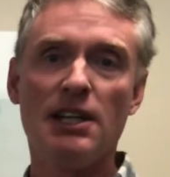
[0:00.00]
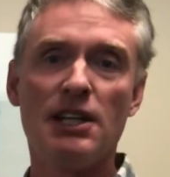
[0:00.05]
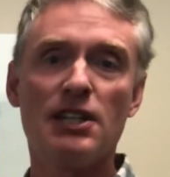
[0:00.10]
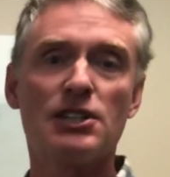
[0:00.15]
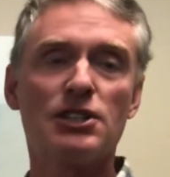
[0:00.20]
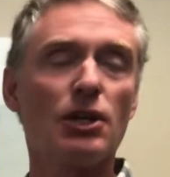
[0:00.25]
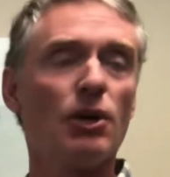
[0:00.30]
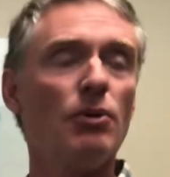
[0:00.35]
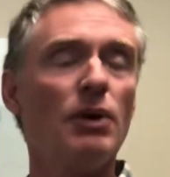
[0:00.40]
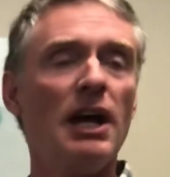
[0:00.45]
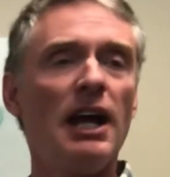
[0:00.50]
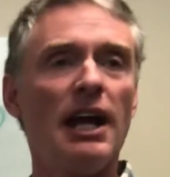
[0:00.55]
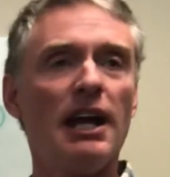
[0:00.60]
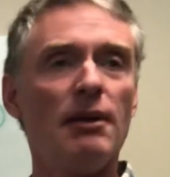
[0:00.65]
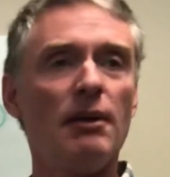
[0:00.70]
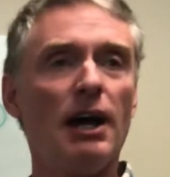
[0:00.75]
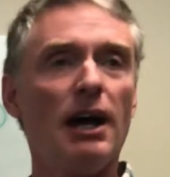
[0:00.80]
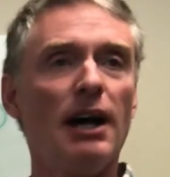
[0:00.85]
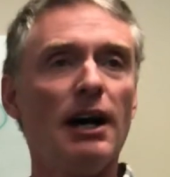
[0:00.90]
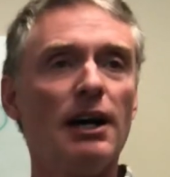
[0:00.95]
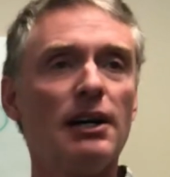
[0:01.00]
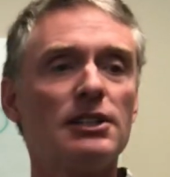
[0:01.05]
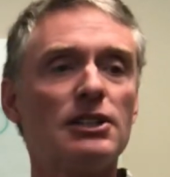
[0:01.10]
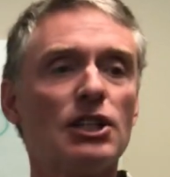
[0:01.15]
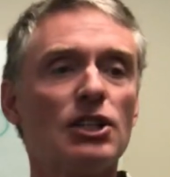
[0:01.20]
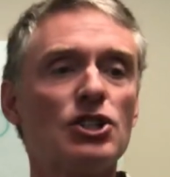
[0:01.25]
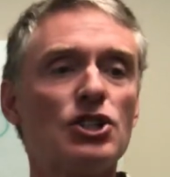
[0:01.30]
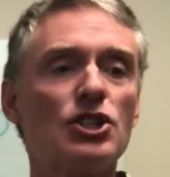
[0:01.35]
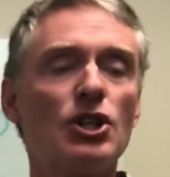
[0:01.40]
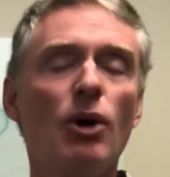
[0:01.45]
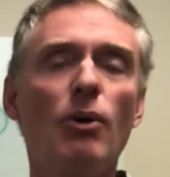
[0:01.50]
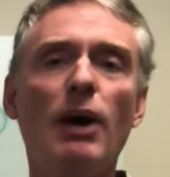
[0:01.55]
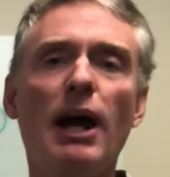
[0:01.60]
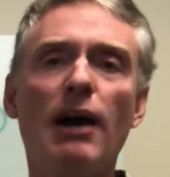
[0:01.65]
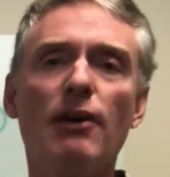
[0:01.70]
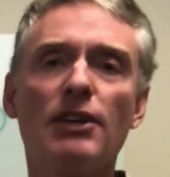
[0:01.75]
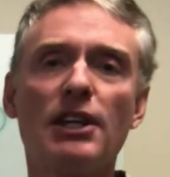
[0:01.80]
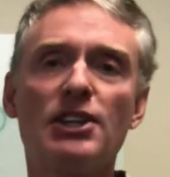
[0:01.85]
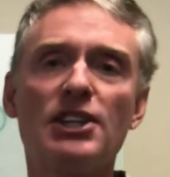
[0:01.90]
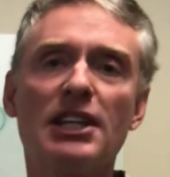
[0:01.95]
So to show
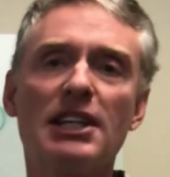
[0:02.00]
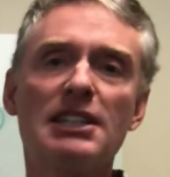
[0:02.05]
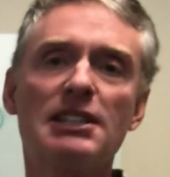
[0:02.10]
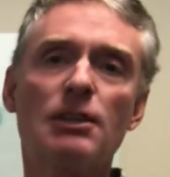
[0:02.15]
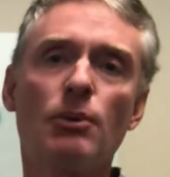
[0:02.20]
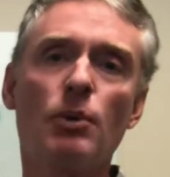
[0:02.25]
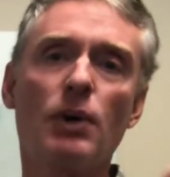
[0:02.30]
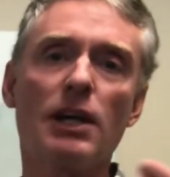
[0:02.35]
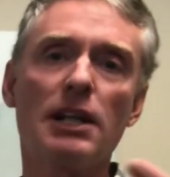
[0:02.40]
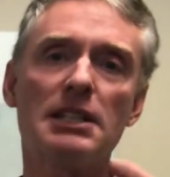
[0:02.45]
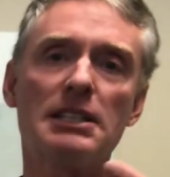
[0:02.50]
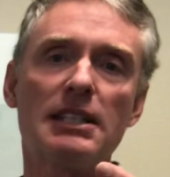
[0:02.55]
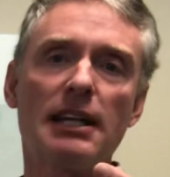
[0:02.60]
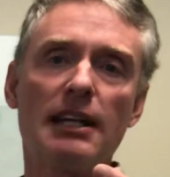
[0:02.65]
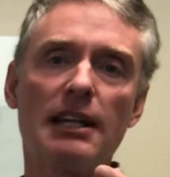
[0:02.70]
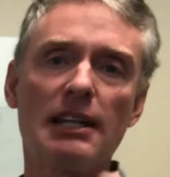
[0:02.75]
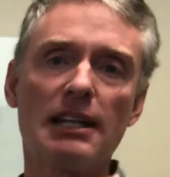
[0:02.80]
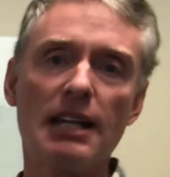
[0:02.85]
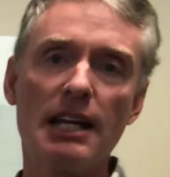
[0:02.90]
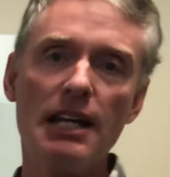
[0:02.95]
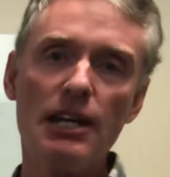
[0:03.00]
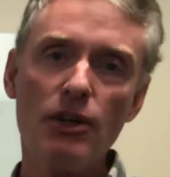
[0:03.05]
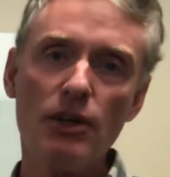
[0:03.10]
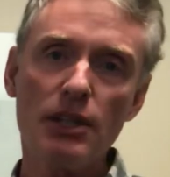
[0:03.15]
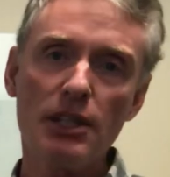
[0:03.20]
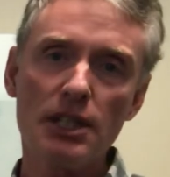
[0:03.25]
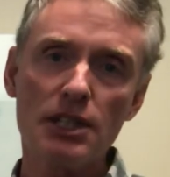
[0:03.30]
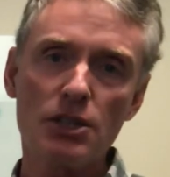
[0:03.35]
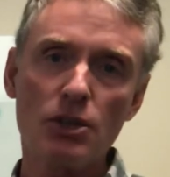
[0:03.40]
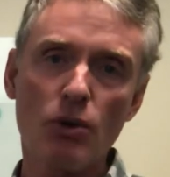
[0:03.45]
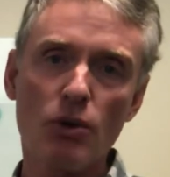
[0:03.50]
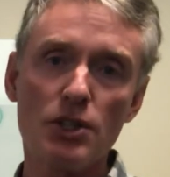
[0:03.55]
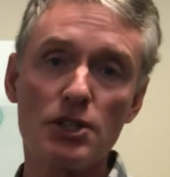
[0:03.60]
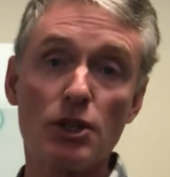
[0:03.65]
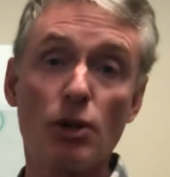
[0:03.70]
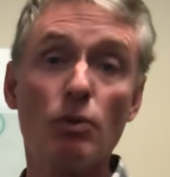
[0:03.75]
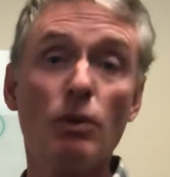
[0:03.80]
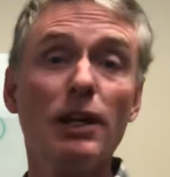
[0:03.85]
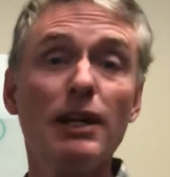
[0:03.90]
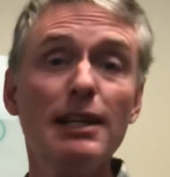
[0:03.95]
how the things that we're going to study later in this course
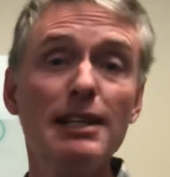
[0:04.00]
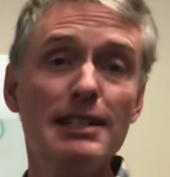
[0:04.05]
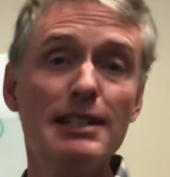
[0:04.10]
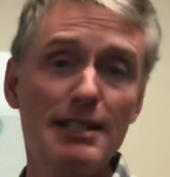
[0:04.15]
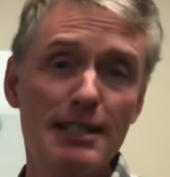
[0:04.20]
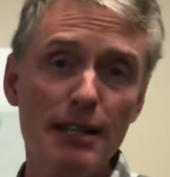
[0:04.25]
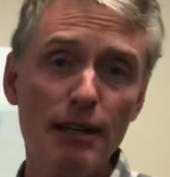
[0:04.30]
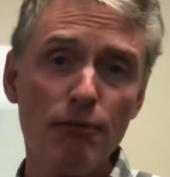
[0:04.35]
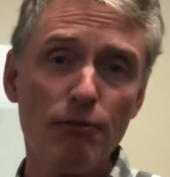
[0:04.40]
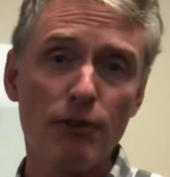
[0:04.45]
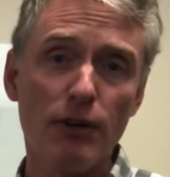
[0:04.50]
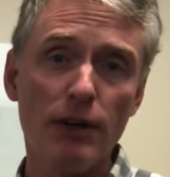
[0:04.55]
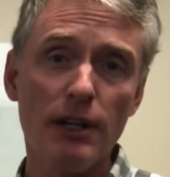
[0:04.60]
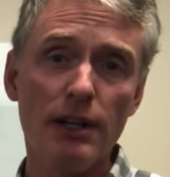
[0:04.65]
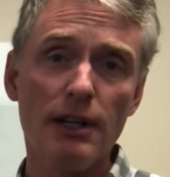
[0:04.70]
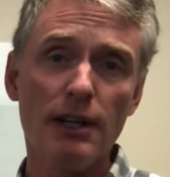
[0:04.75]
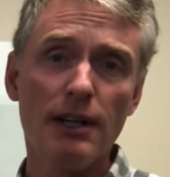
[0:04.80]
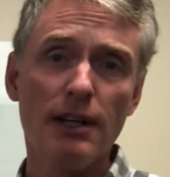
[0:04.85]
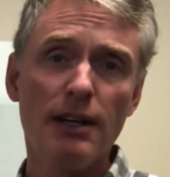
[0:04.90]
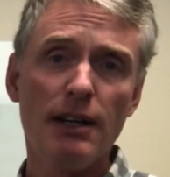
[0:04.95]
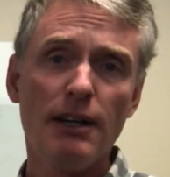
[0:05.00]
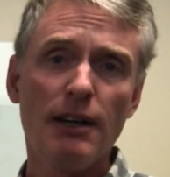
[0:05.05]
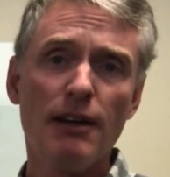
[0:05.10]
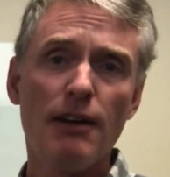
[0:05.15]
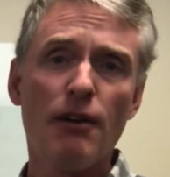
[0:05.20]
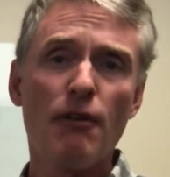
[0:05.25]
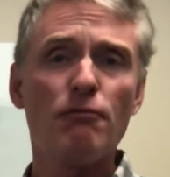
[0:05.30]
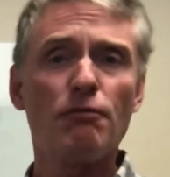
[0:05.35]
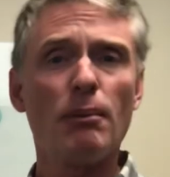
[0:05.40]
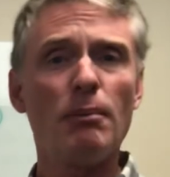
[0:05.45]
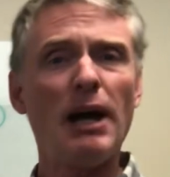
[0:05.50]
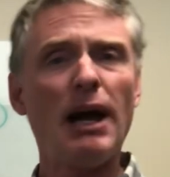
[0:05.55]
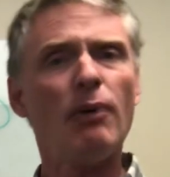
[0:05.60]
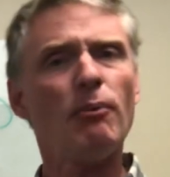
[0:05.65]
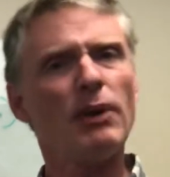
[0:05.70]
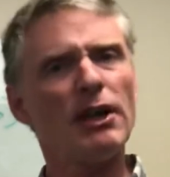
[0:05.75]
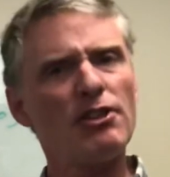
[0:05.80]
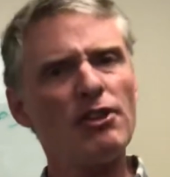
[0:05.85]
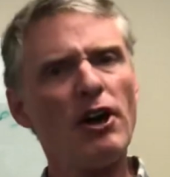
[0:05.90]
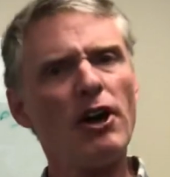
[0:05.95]
are really different from how
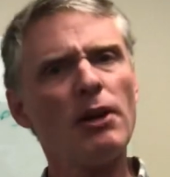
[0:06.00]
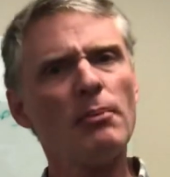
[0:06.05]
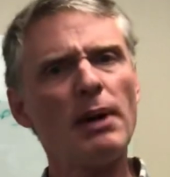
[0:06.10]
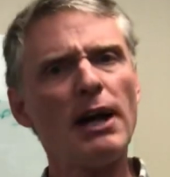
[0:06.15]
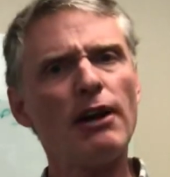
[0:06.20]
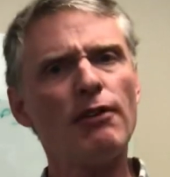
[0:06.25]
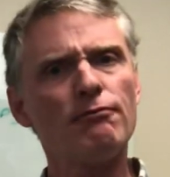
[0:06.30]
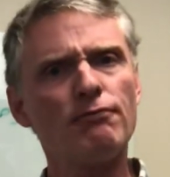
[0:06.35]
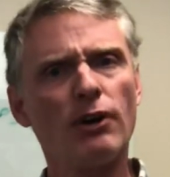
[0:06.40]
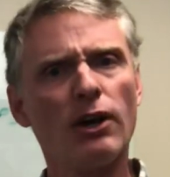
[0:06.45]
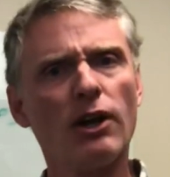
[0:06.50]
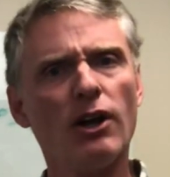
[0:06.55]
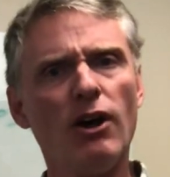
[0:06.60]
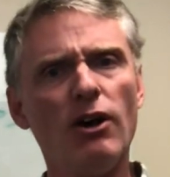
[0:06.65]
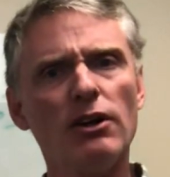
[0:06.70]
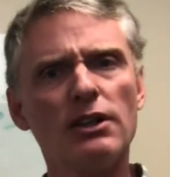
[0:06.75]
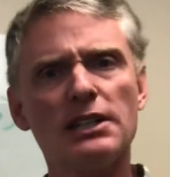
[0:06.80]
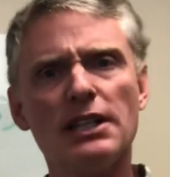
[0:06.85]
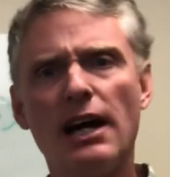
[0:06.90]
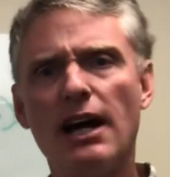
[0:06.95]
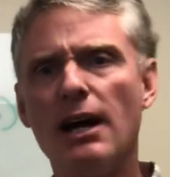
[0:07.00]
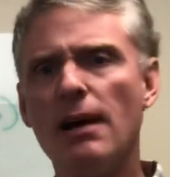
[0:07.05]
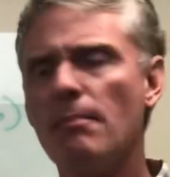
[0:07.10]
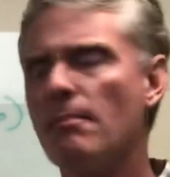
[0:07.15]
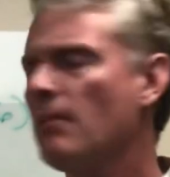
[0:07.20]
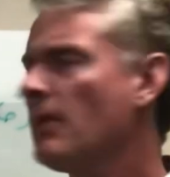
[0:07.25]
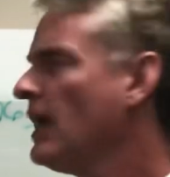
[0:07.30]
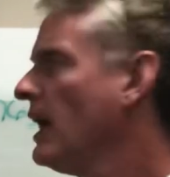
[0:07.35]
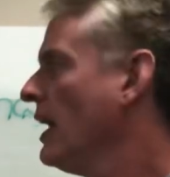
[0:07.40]
we thought about it for a long time,